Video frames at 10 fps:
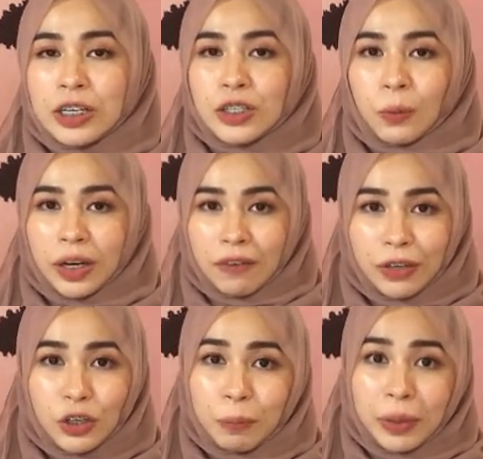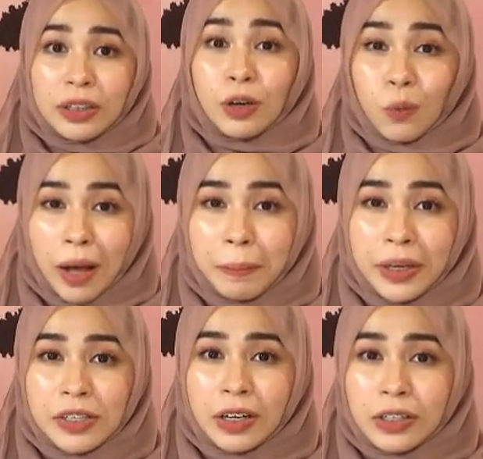So whenever you build a web
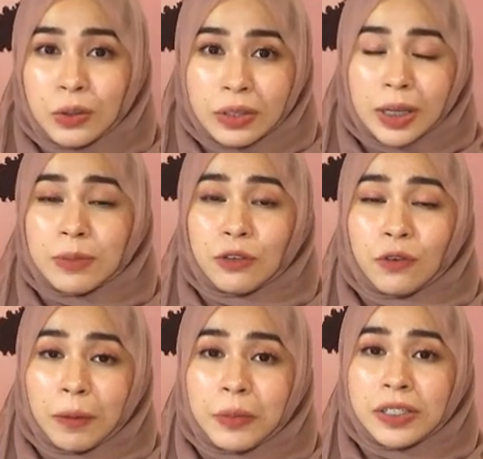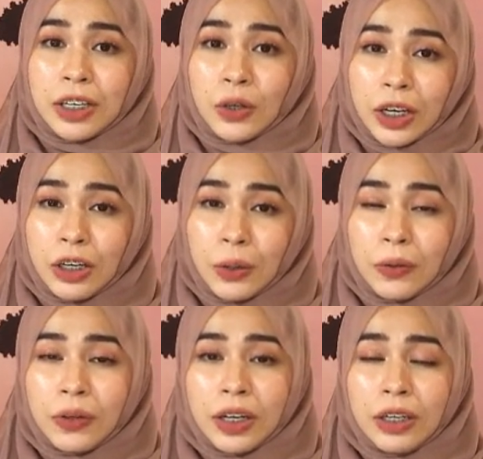page, there are two types of web page that you can do.
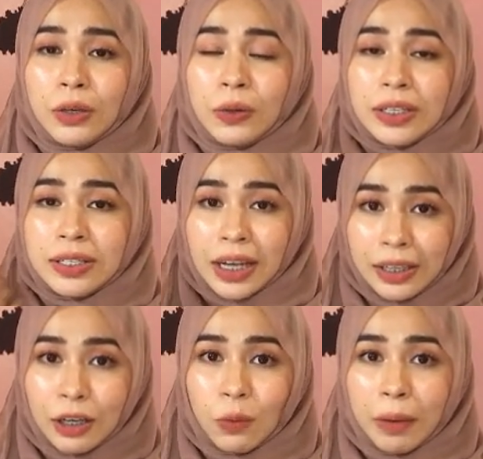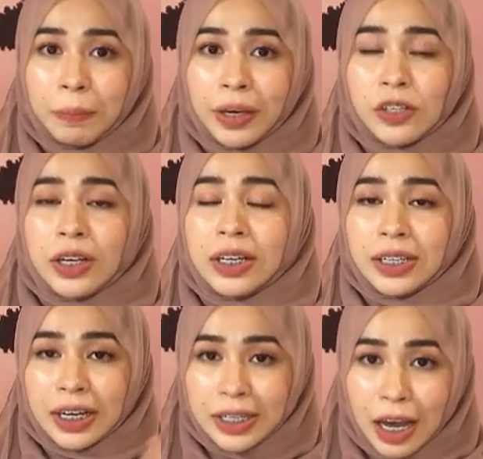You can do a static web page and a
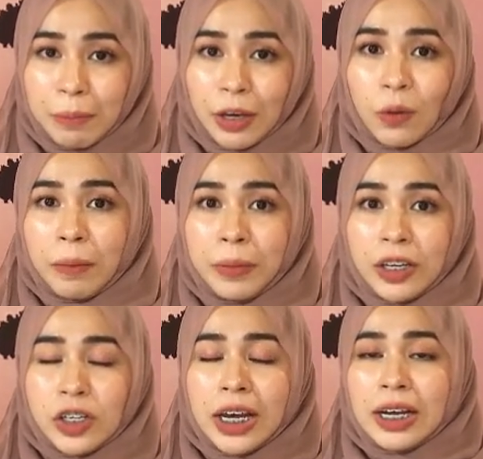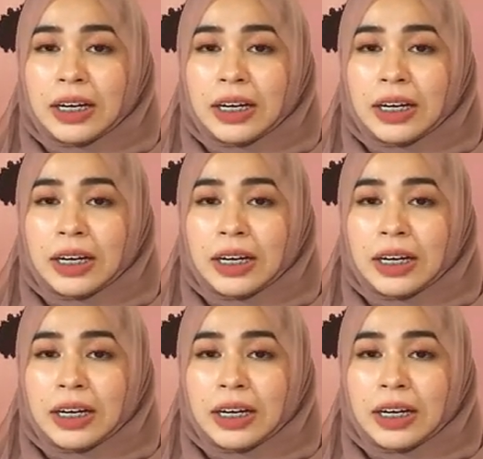dynamic web page.